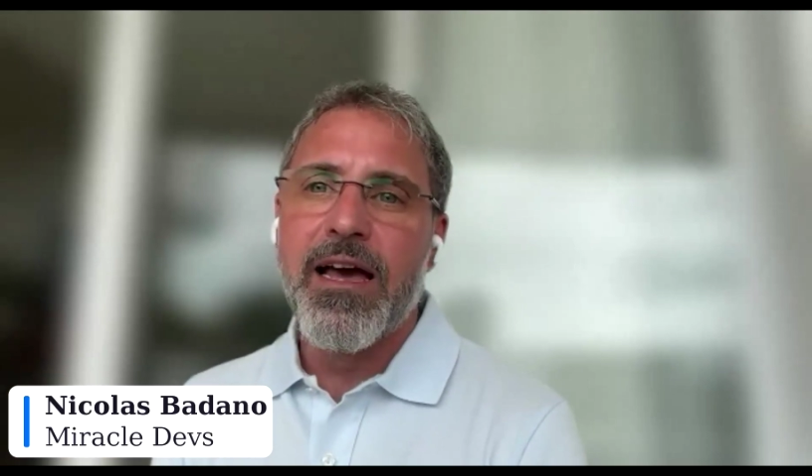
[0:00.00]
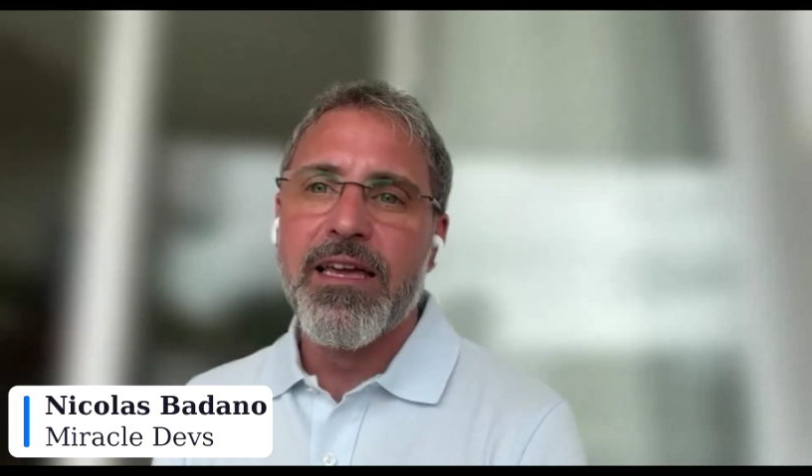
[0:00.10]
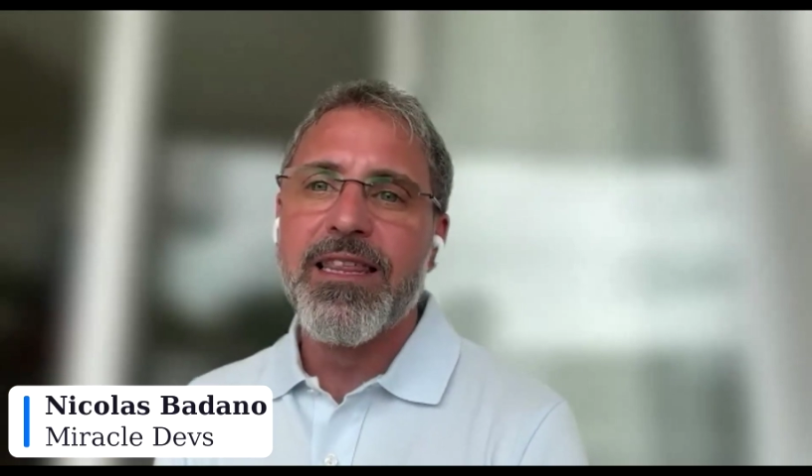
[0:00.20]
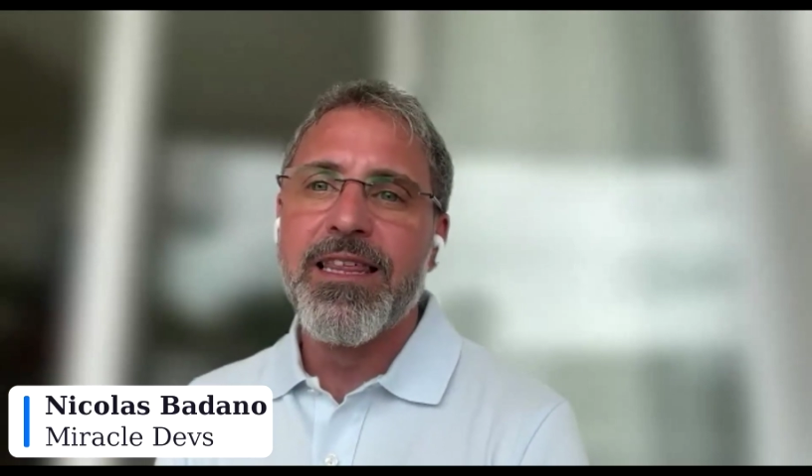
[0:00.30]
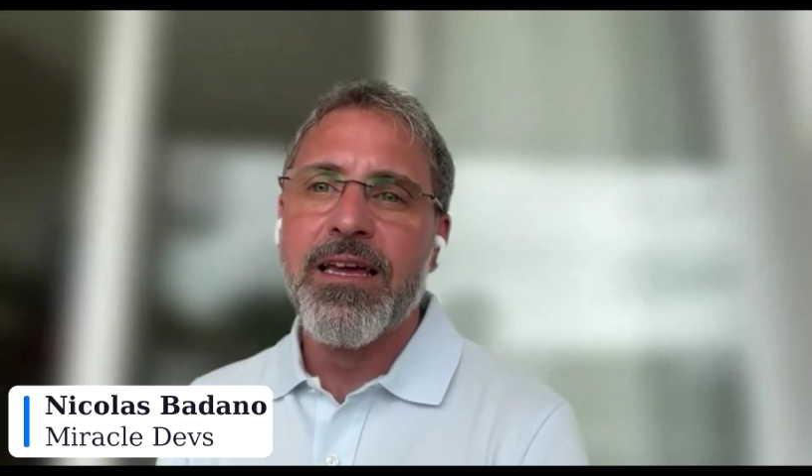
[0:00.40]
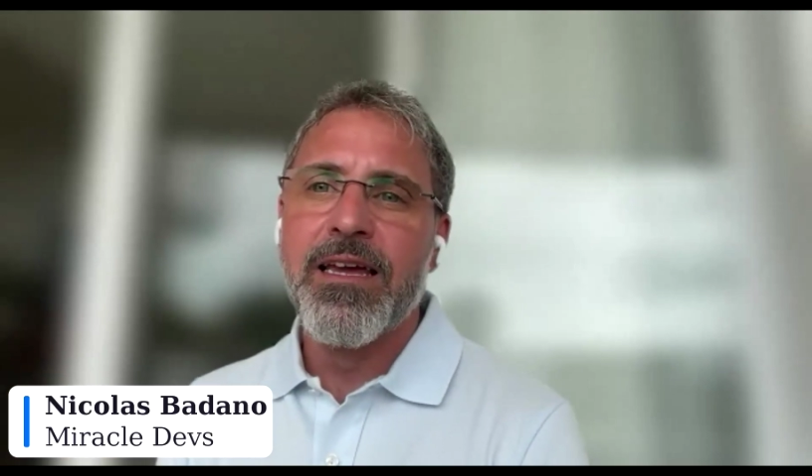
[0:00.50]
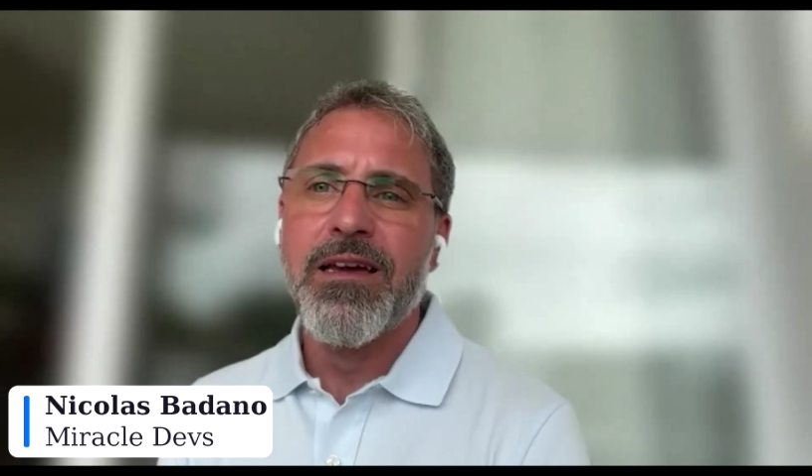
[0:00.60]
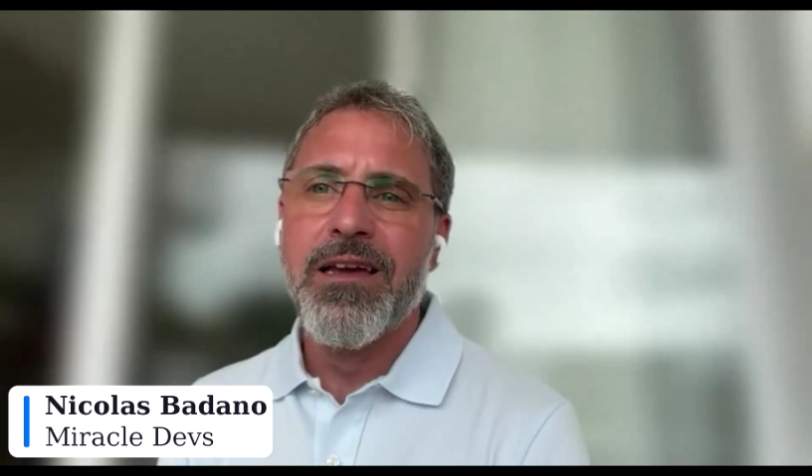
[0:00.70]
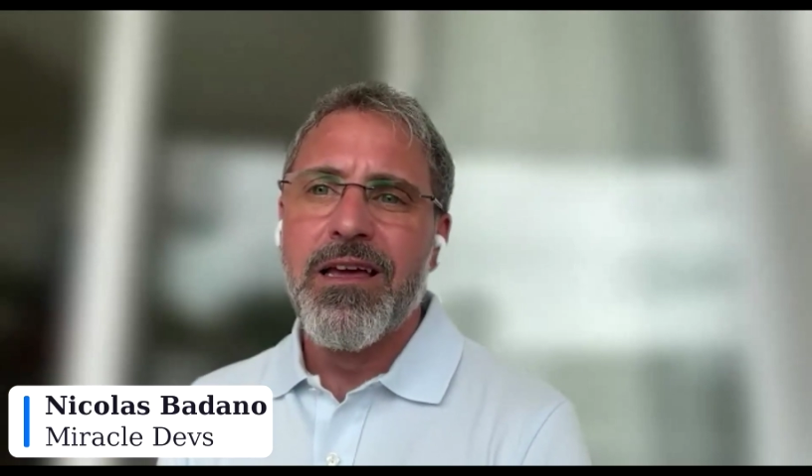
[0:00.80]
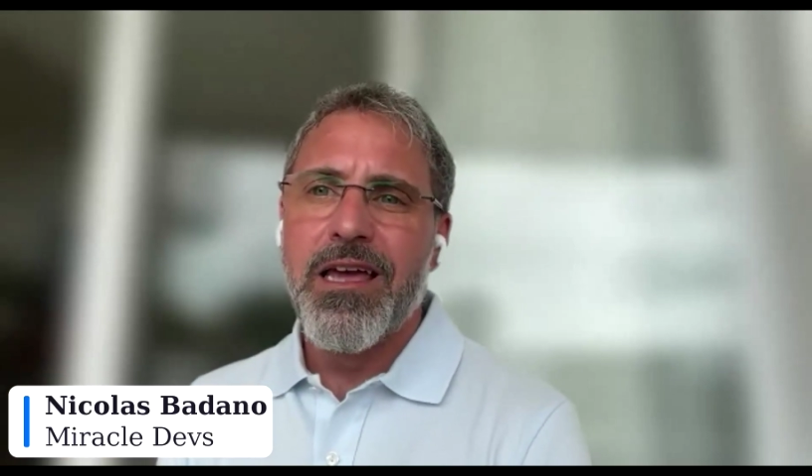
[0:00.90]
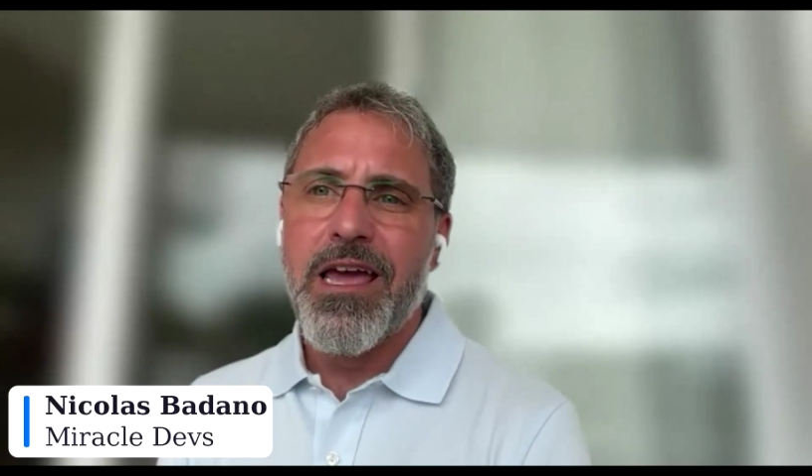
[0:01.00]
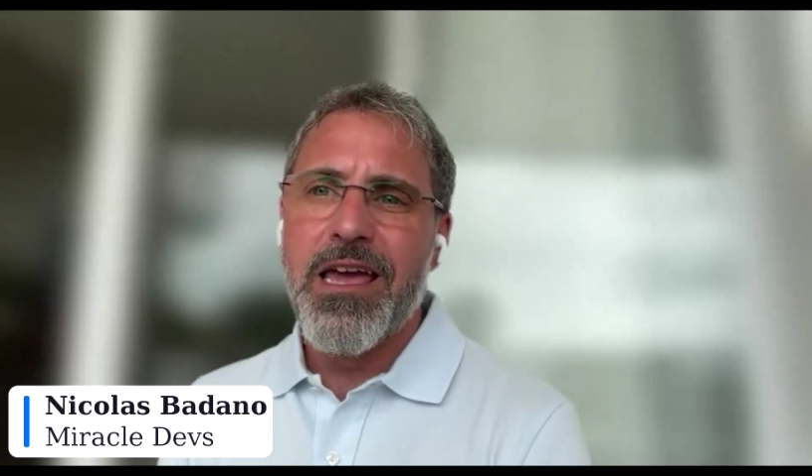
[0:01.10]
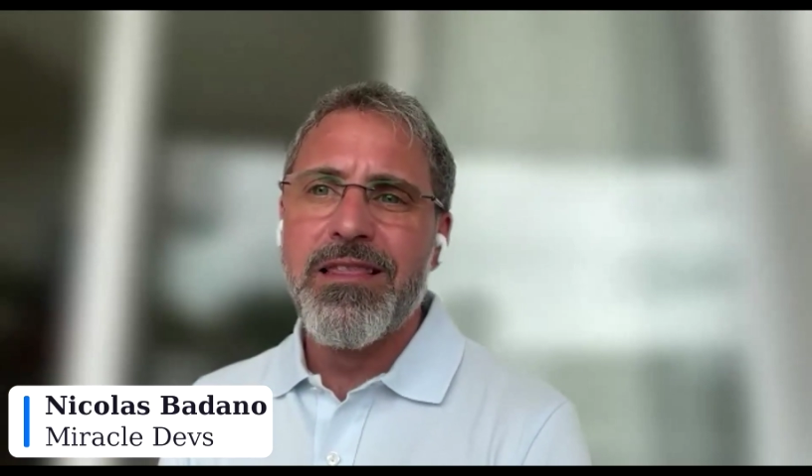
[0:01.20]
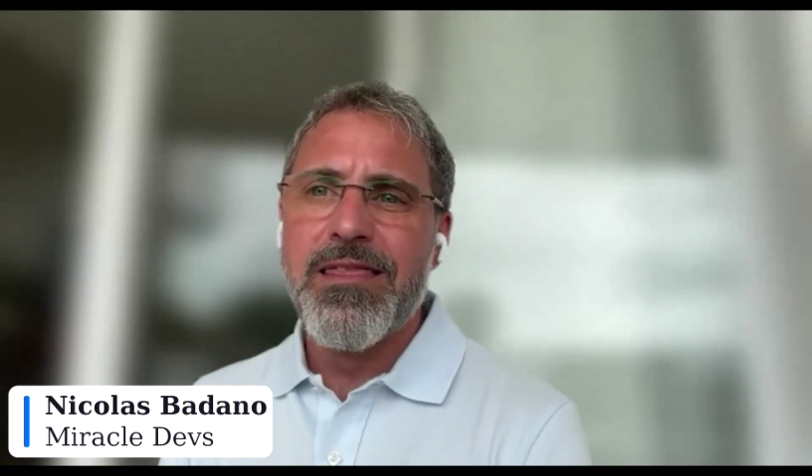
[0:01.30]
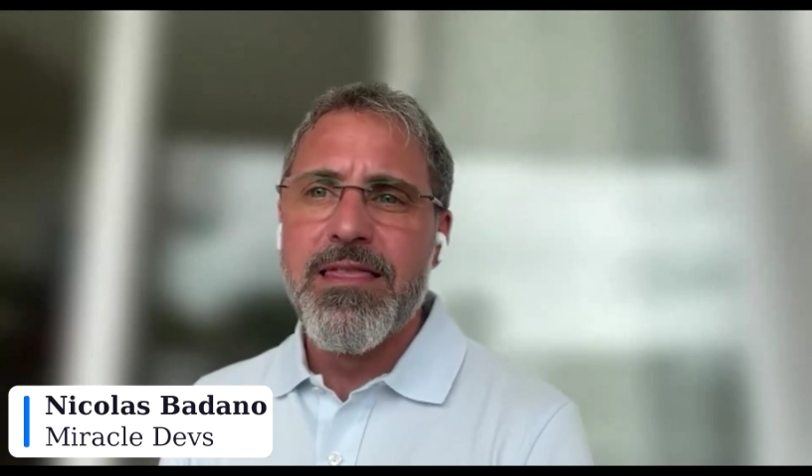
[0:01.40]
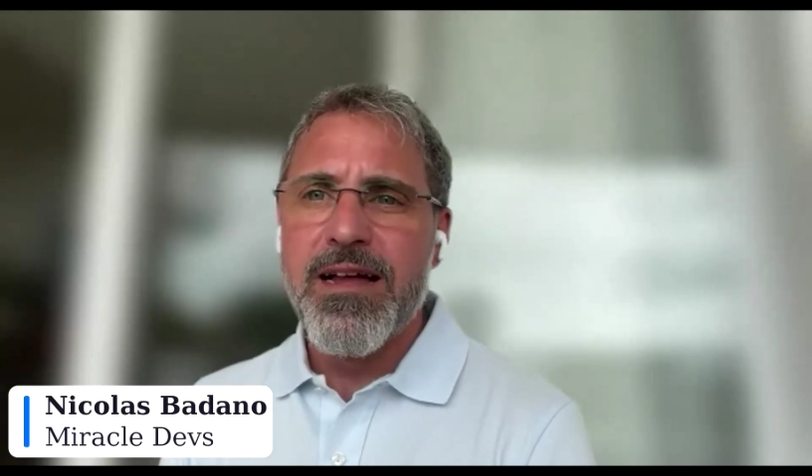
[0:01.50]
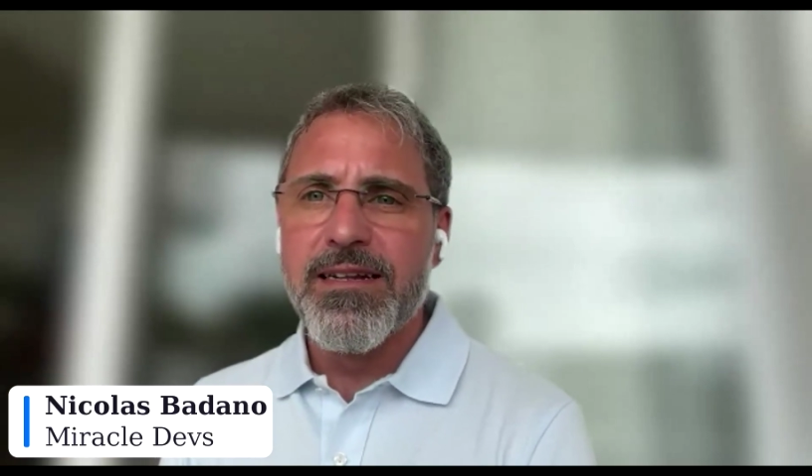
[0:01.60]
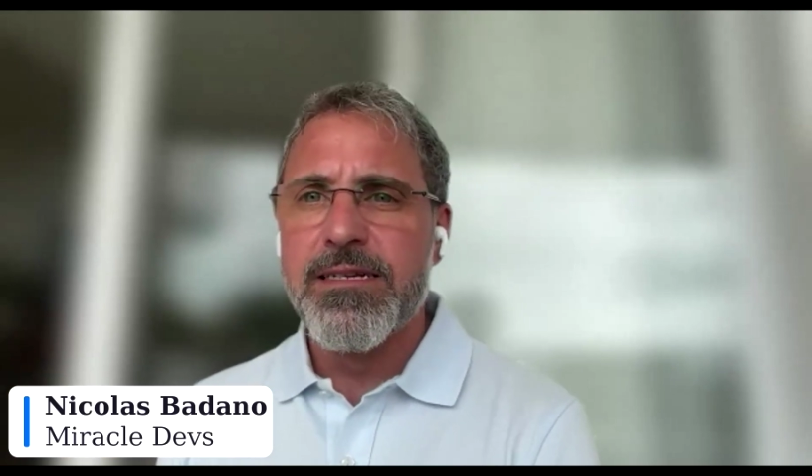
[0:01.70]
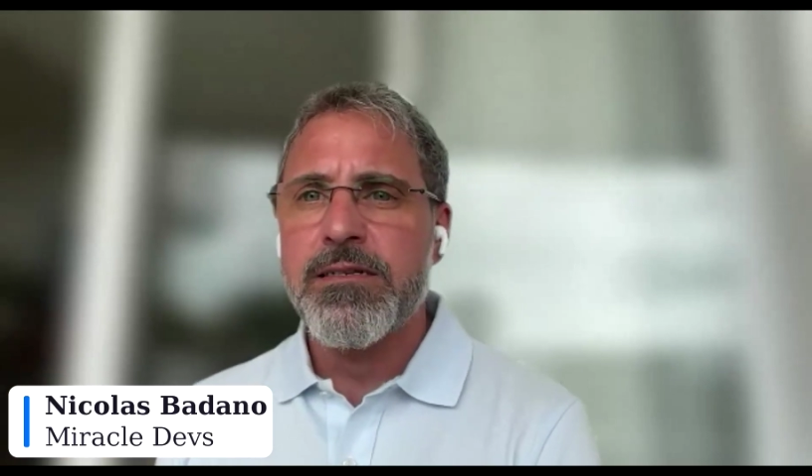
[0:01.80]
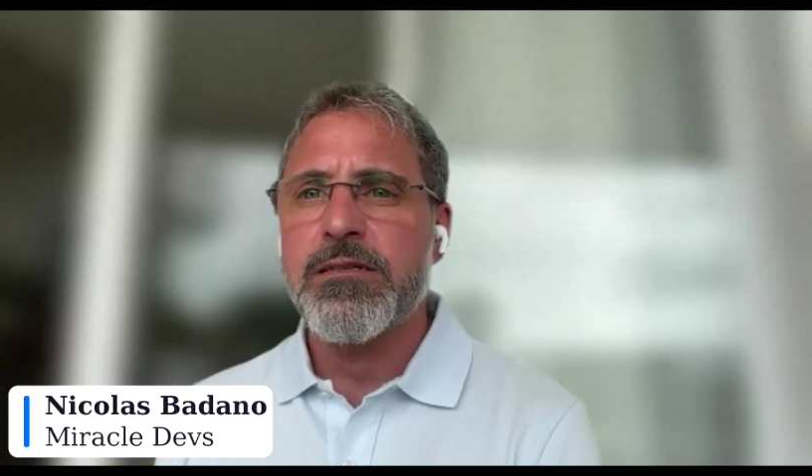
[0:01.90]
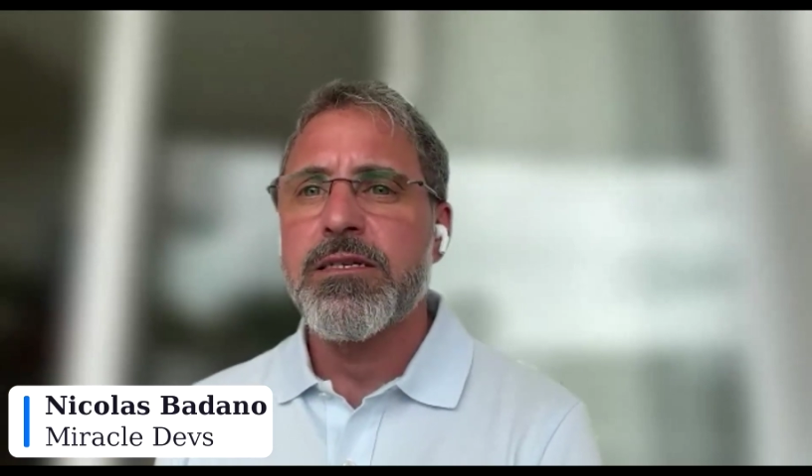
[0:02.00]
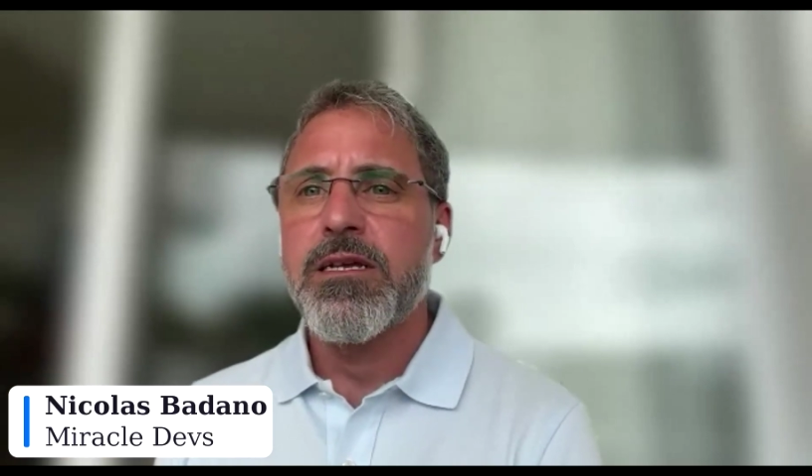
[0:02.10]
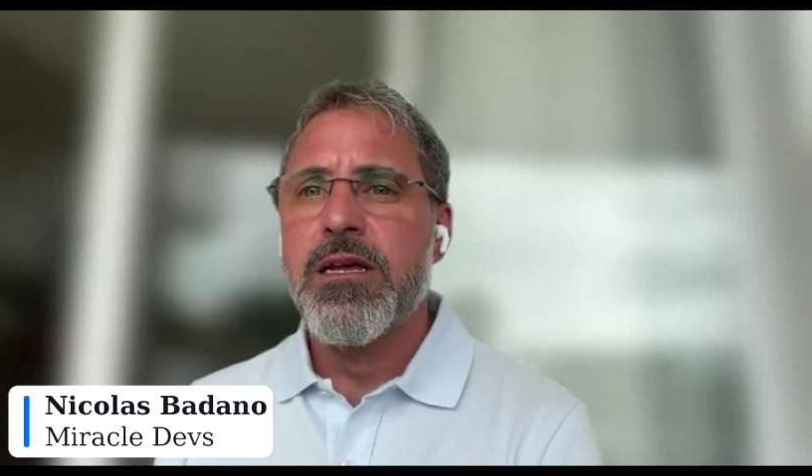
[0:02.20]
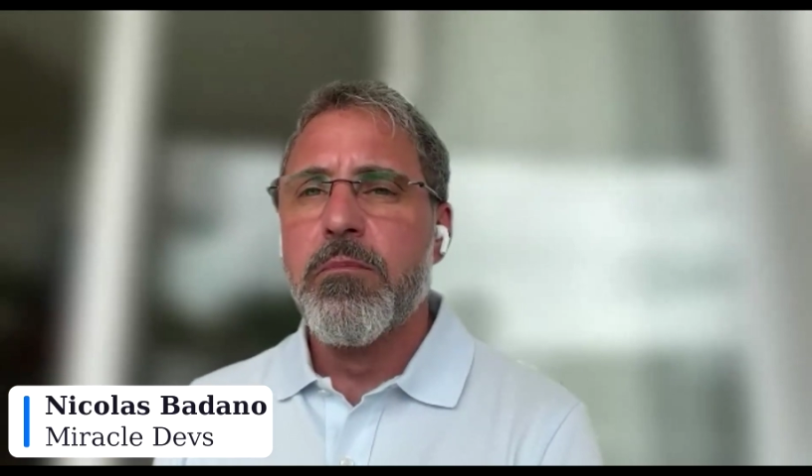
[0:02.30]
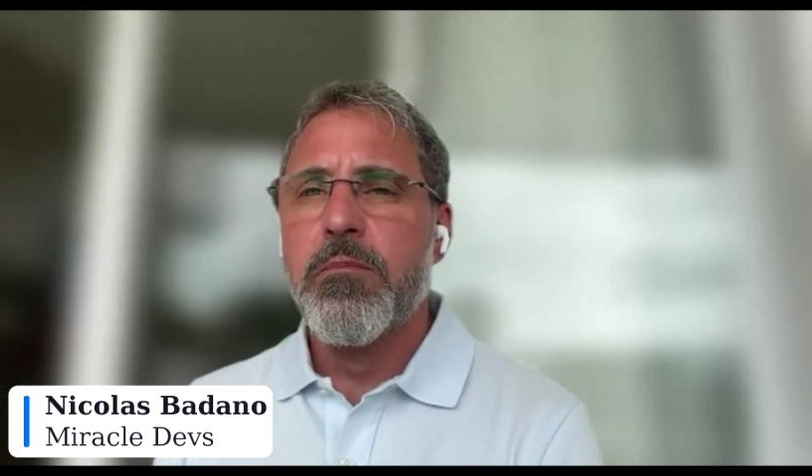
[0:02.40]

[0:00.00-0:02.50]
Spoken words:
I think it doesn't